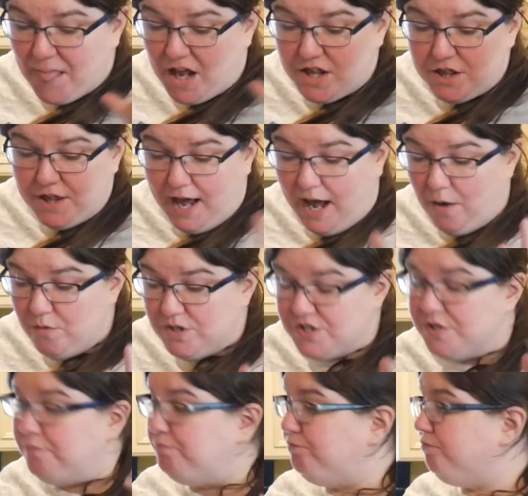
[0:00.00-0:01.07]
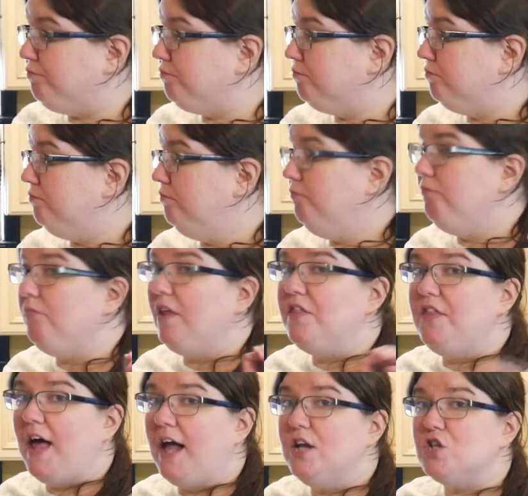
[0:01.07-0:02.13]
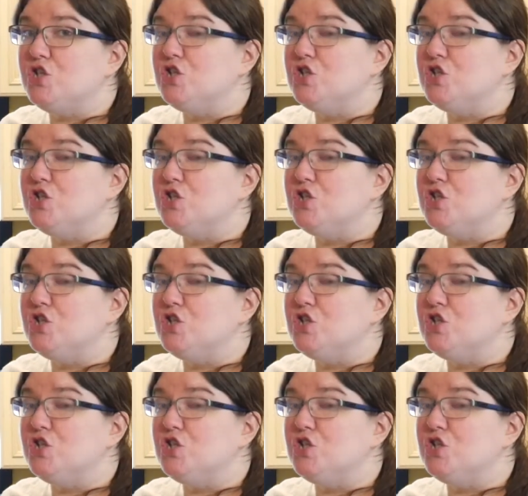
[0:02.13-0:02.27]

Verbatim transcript: that was that is